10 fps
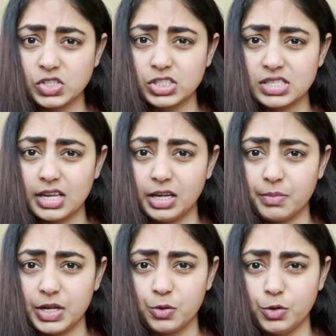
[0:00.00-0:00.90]
just like
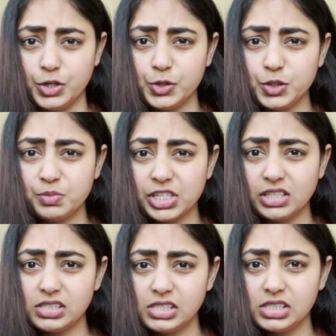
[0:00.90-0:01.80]
my whole YouTube
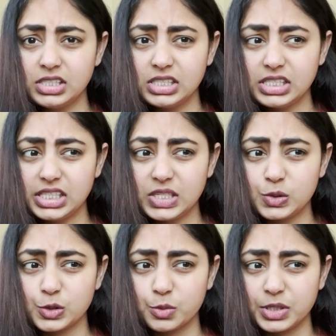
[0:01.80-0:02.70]
channel and
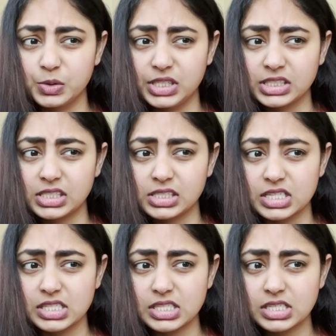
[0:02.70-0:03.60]
also my whole existence.